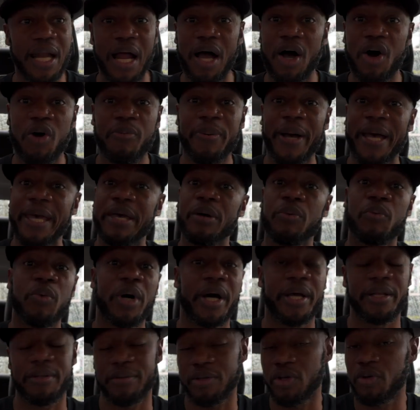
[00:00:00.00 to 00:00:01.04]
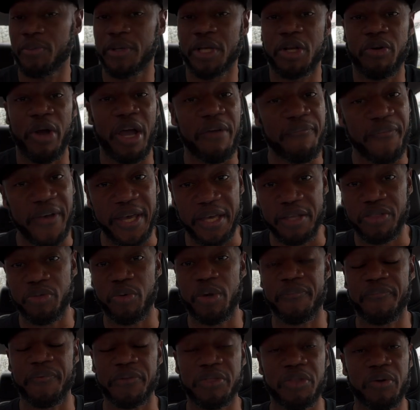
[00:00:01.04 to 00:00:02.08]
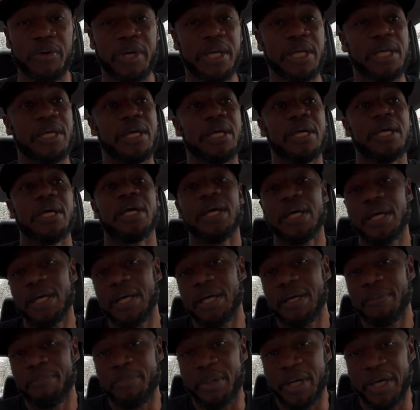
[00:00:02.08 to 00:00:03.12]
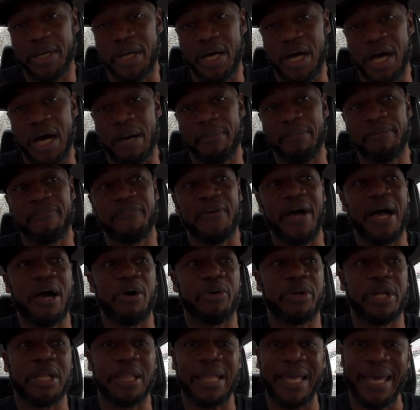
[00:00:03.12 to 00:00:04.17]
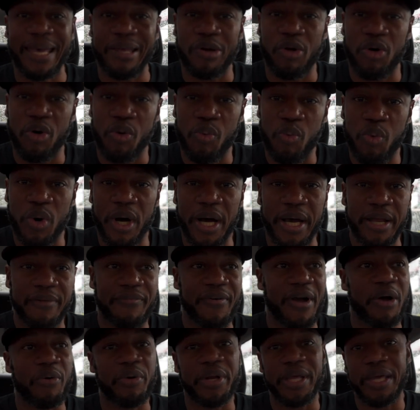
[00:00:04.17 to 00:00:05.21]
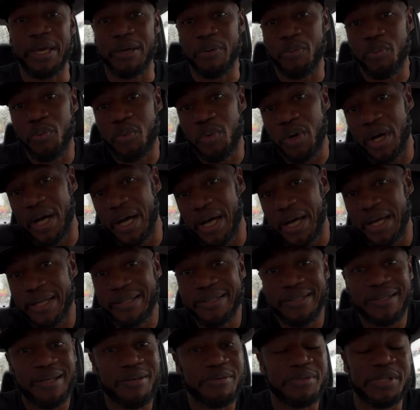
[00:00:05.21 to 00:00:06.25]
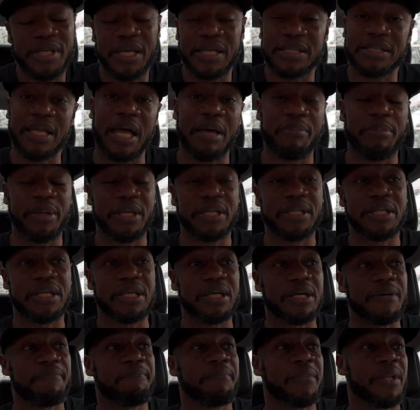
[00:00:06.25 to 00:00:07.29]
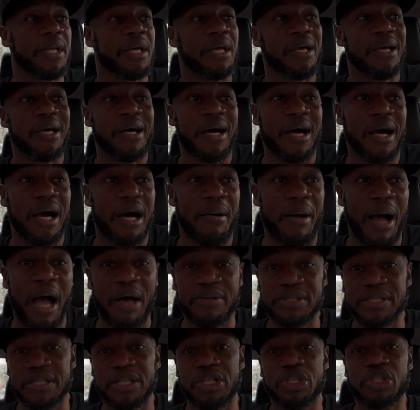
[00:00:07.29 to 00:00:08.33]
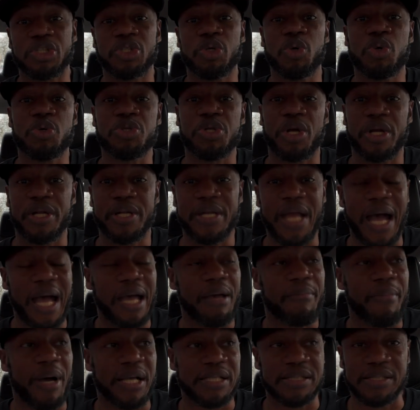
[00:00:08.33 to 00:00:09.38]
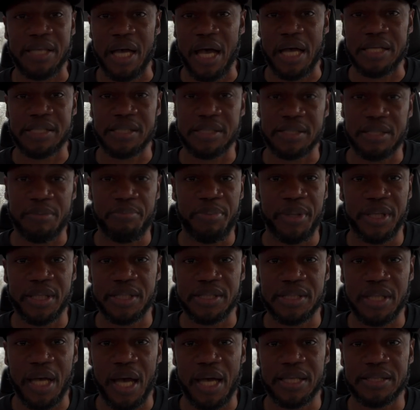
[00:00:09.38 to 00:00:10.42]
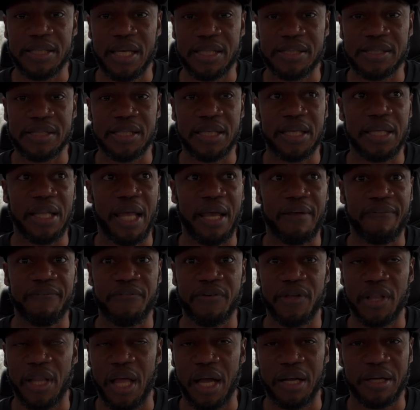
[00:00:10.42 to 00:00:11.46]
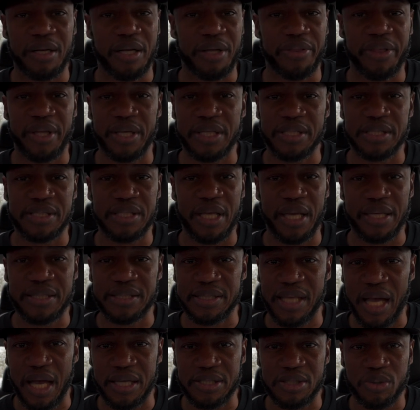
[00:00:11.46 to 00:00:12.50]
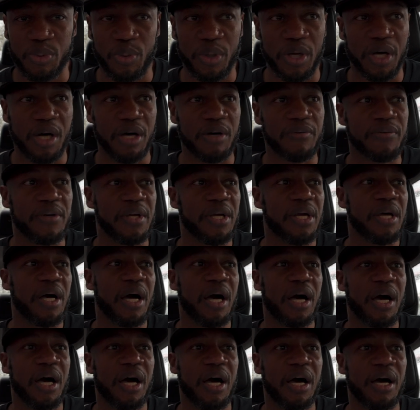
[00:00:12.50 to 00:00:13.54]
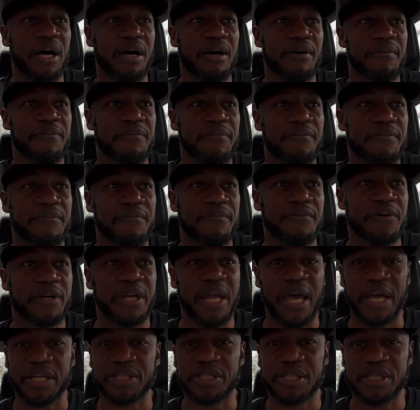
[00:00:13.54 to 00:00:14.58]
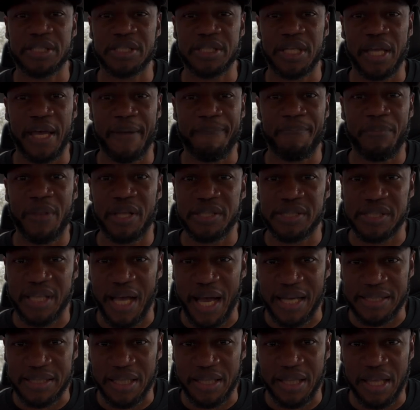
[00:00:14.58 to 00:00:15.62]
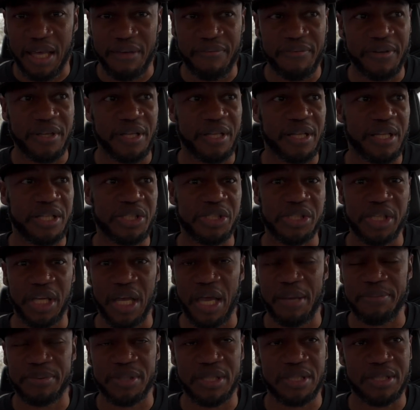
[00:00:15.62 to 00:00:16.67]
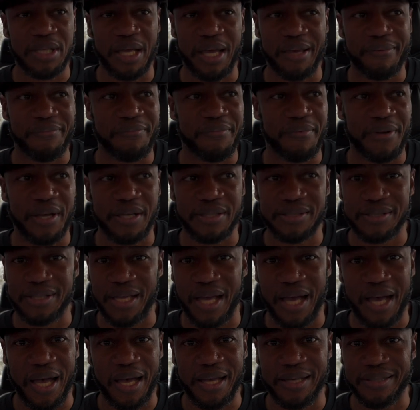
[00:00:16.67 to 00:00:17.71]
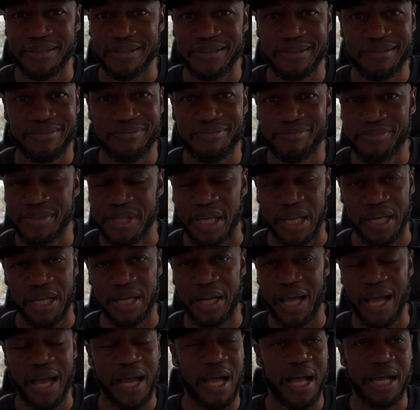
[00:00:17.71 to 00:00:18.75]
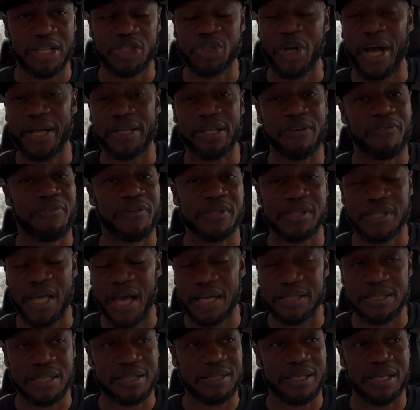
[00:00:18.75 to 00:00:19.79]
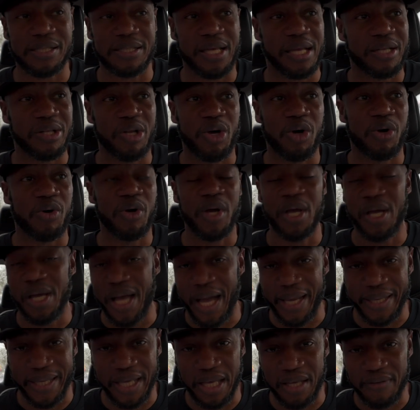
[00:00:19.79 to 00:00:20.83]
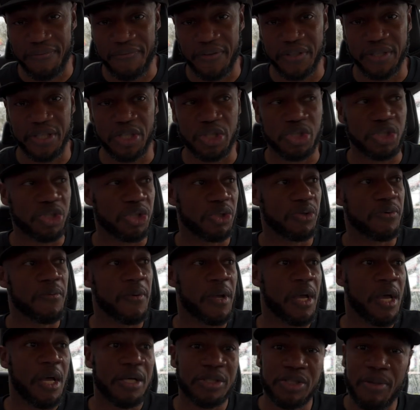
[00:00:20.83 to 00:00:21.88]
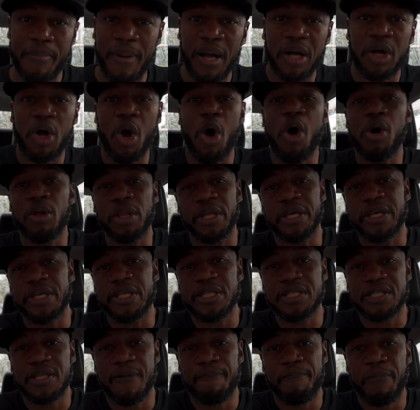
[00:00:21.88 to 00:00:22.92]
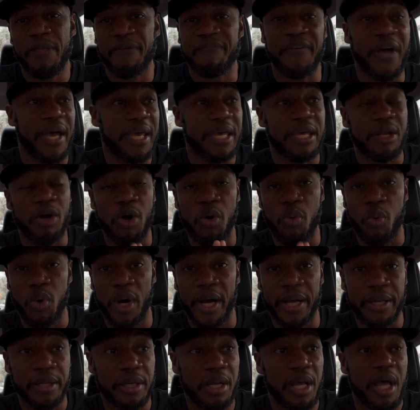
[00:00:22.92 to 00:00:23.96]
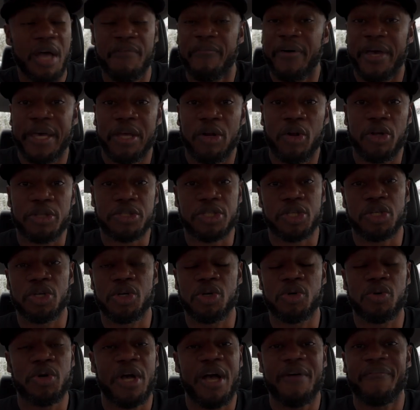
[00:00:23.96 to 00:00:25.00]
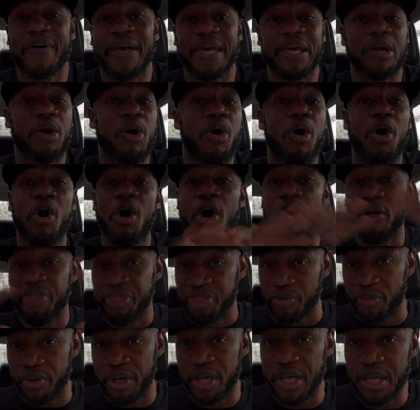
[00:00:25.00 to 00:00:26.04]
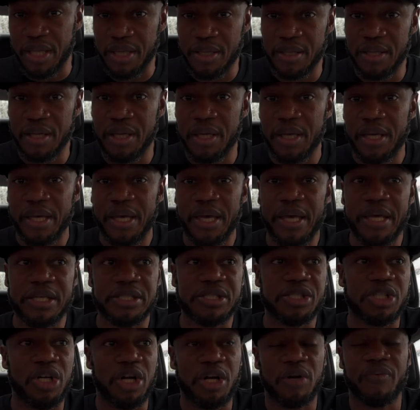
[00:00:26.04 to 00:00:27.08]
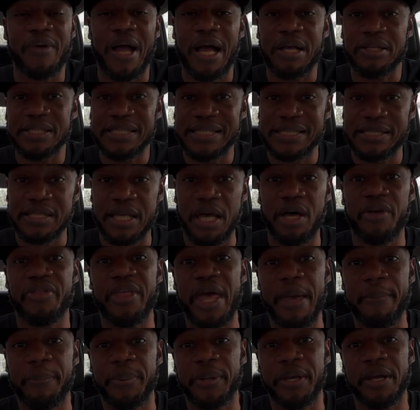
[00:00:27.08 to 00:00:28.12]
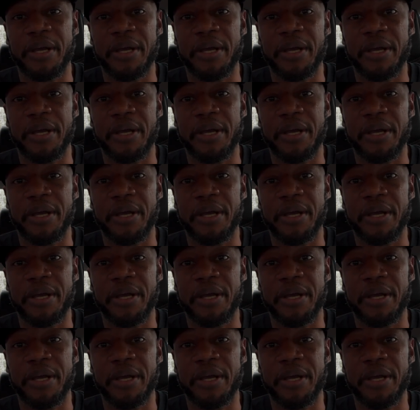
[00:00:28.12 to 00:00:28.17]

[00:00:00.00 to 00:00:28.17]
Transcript: and I hope I hit one. It'd be great if I hit 3 for 3, but if I only land on one, if I only hit one, you know what I'm saying, it's not a big deal. Obviously these shoes are not in my size, because the biggest size I see, like Foot Locker, I think is like size 12. Foot Action is like size 11, and Champs is like size 10. I try different sizes because I know I can't fit this shoe. So my goal is, if I hit on one, if I hit on two, if I hit on all three, is turn around, sell that